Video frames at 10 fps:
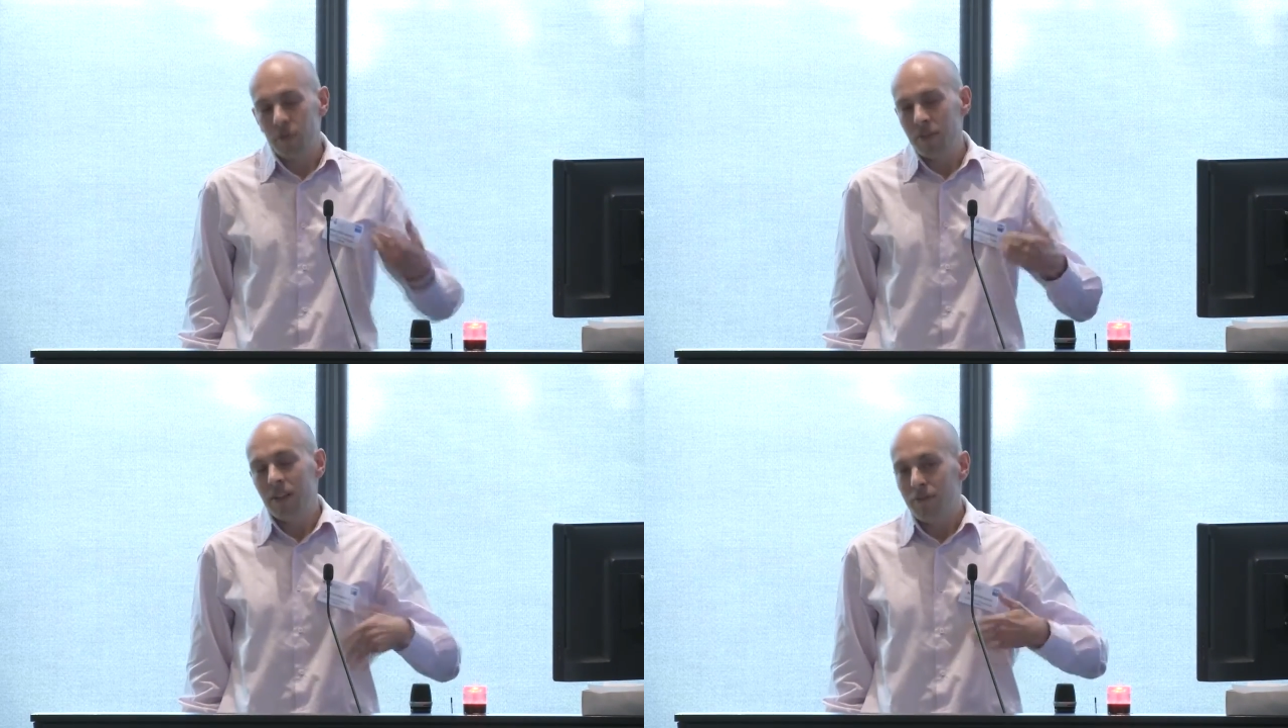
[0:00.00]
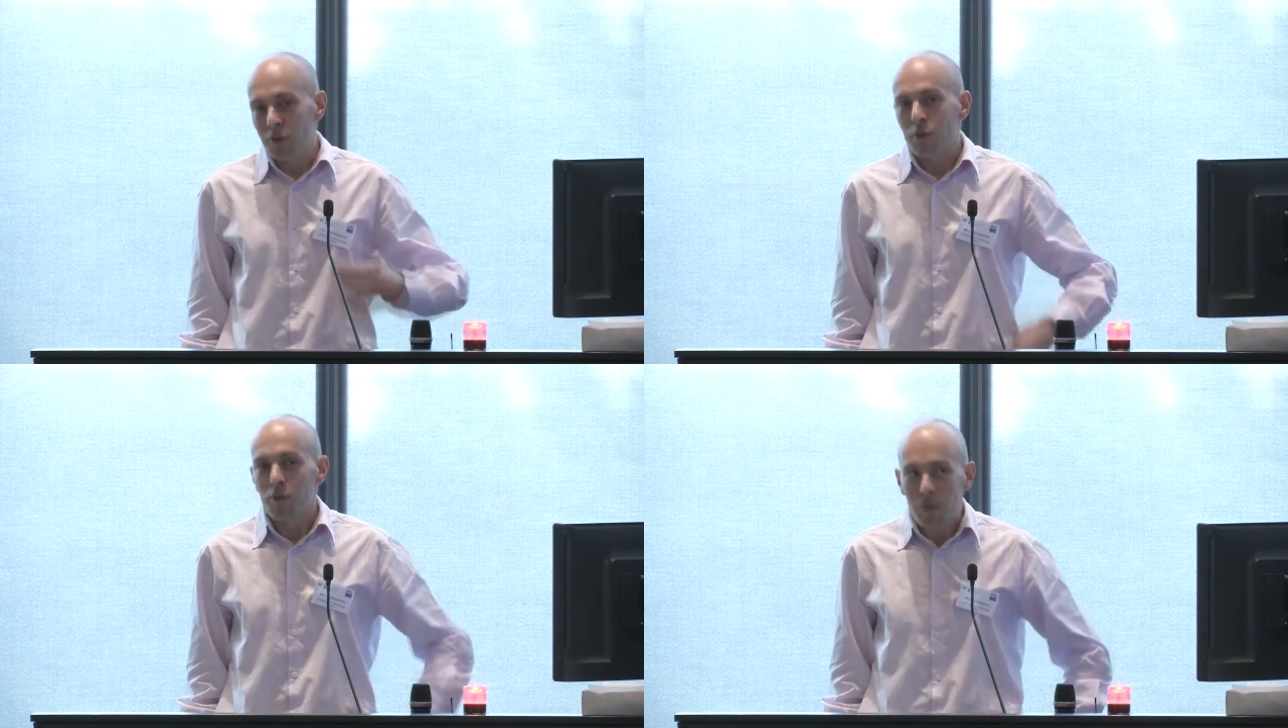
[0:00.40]
from the
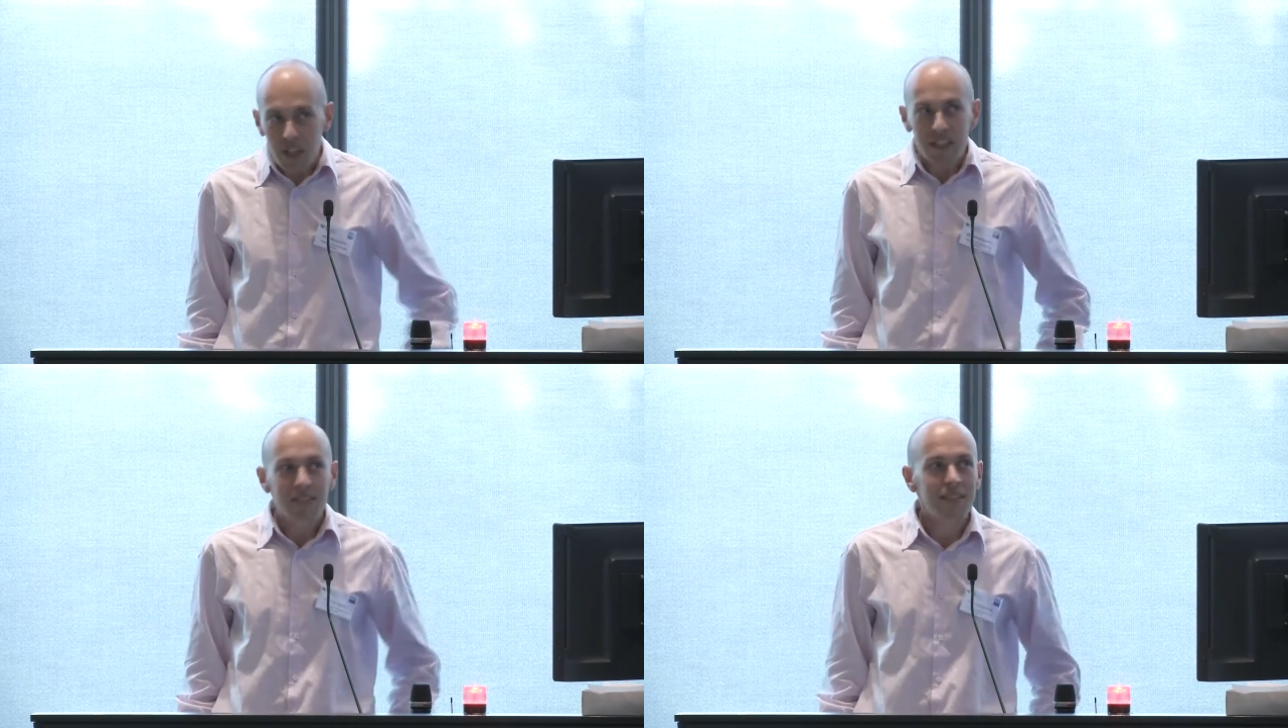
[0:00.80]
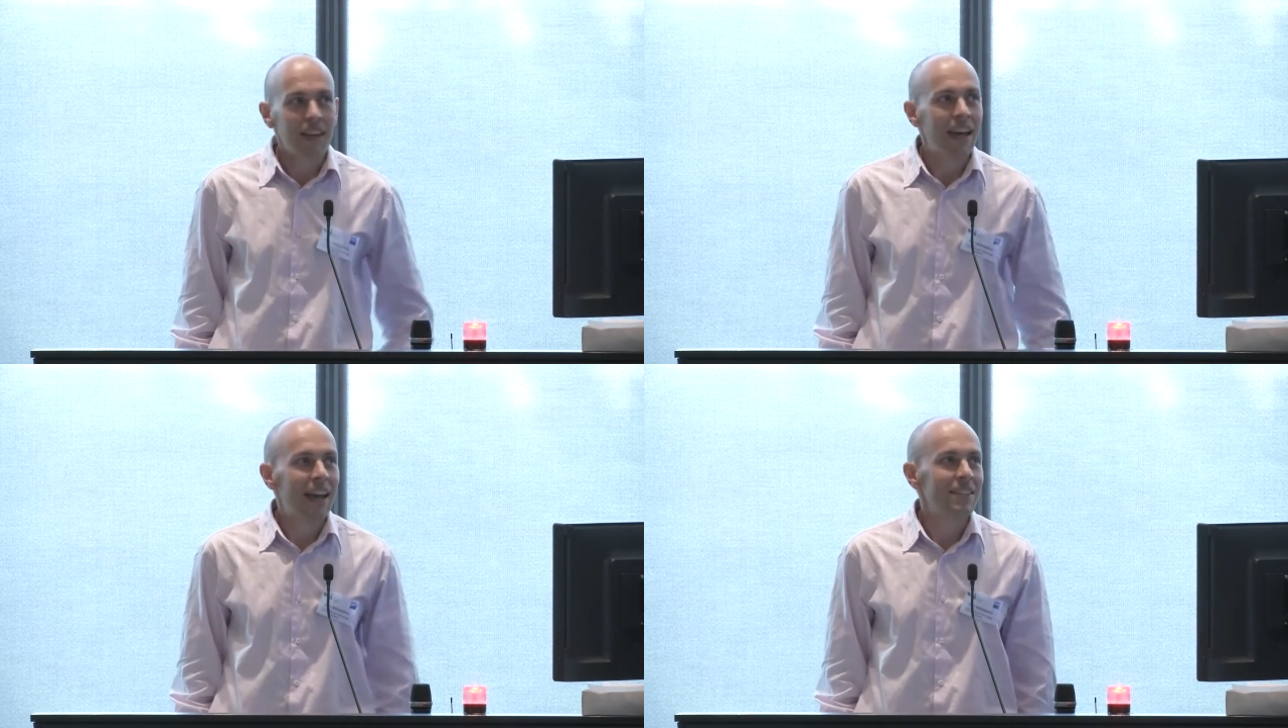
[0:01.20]
field of robotics,
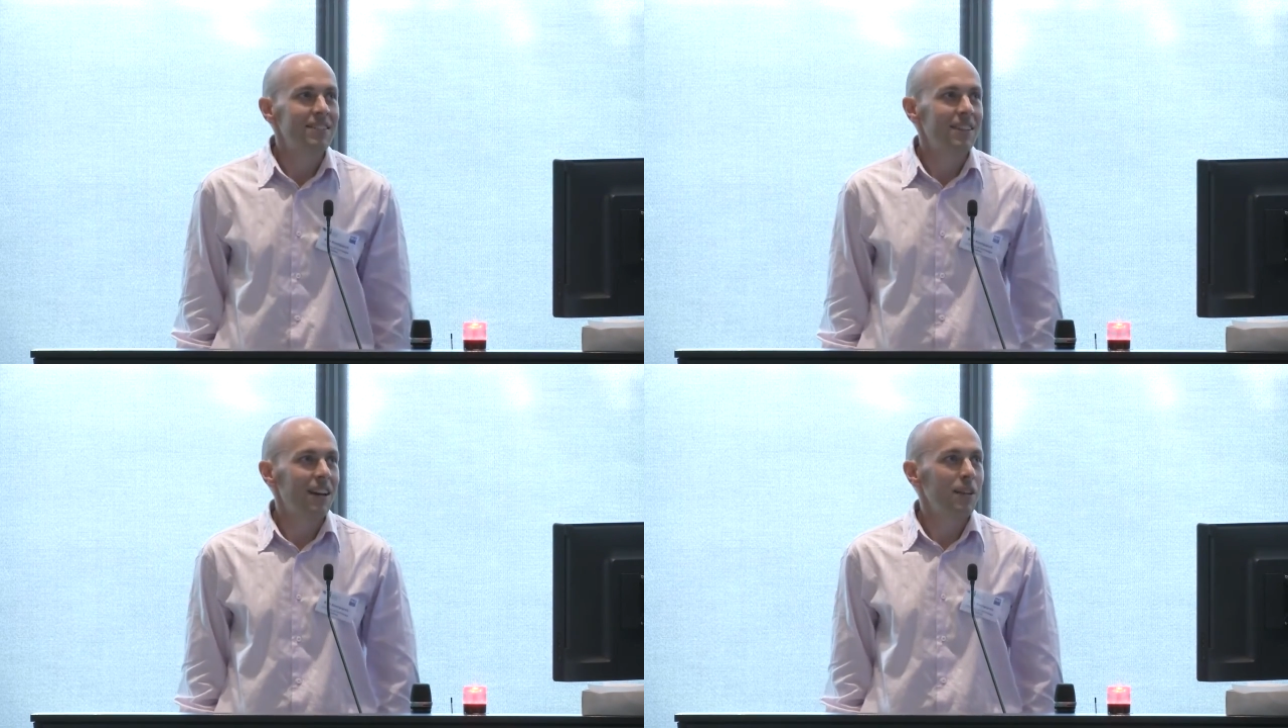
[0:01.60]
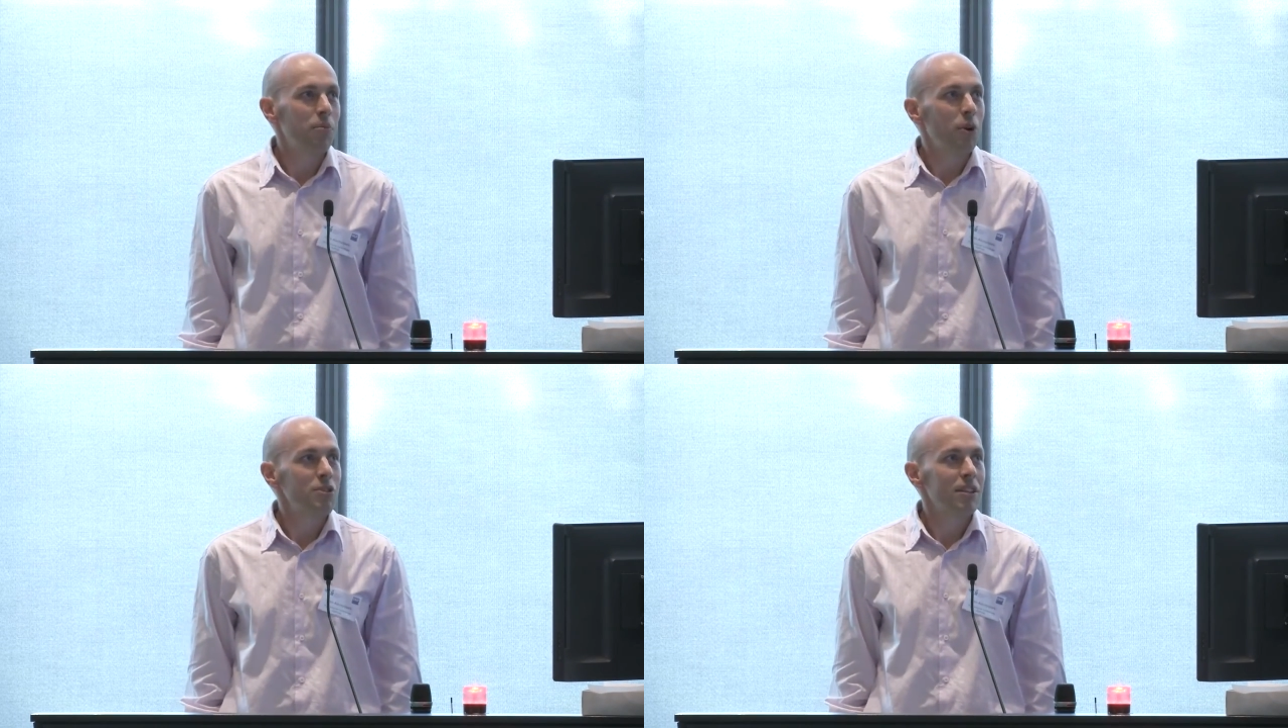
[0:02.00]
and the
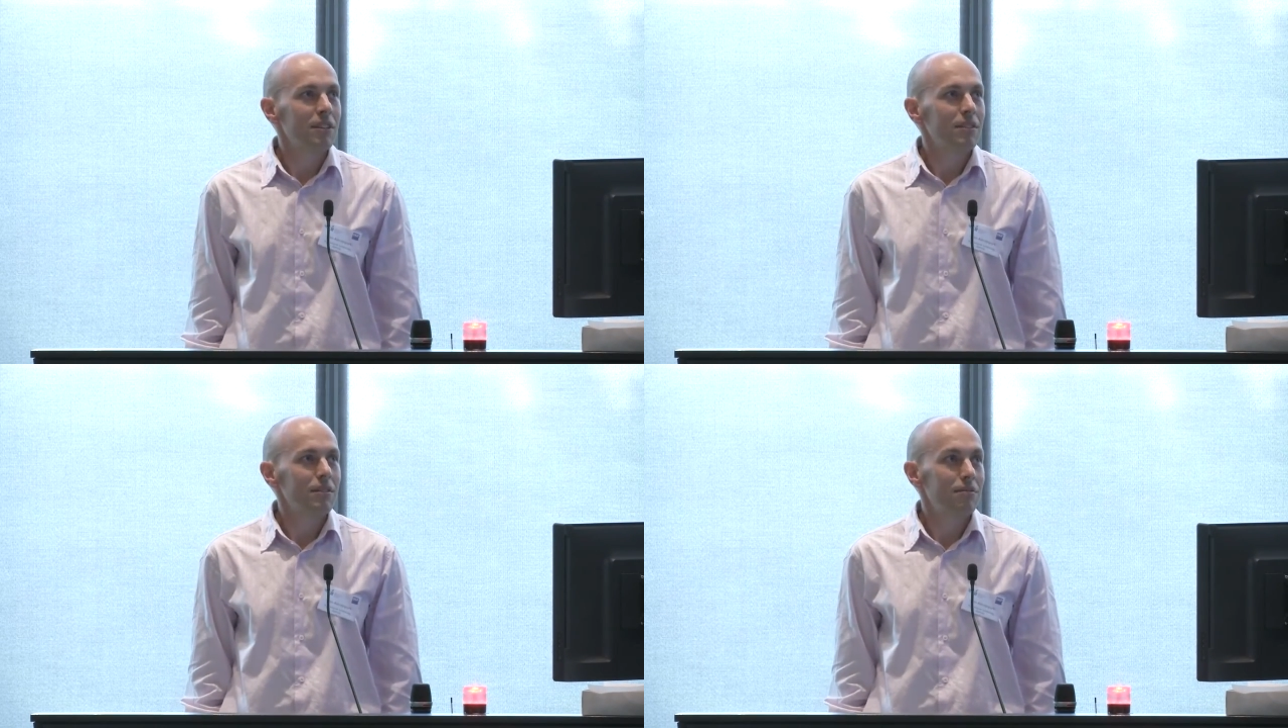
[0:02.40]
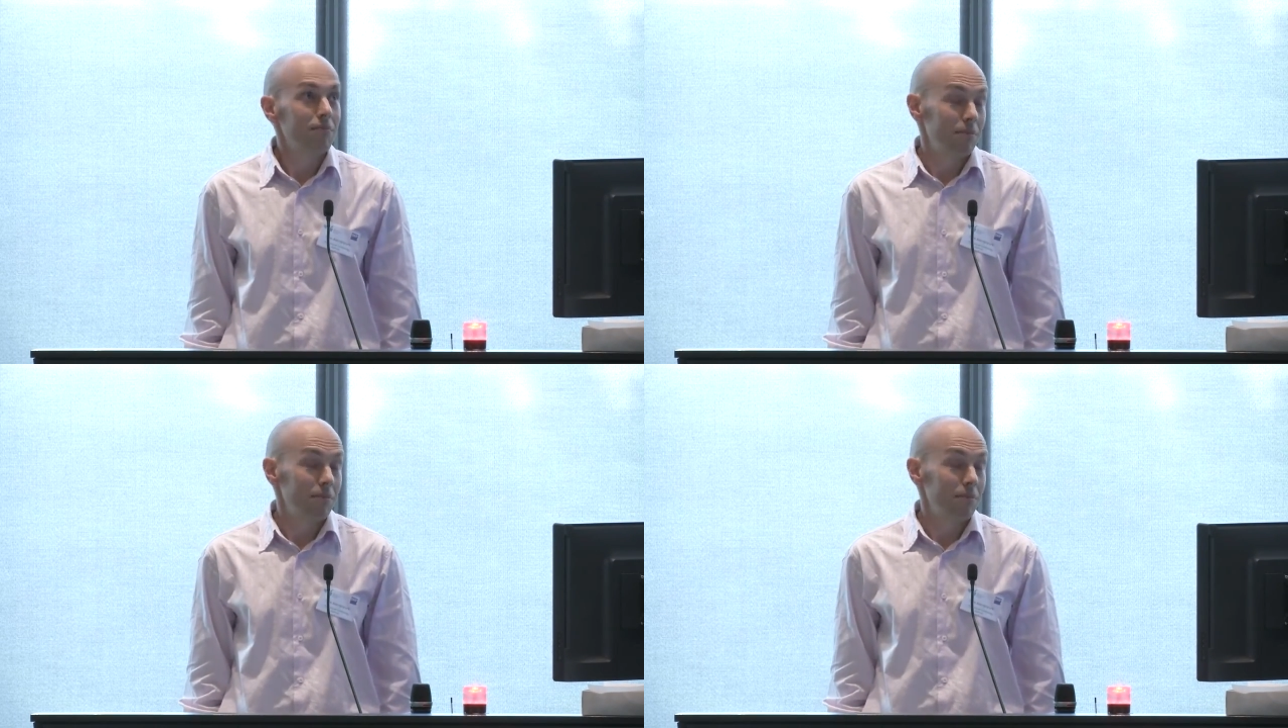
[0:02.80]
project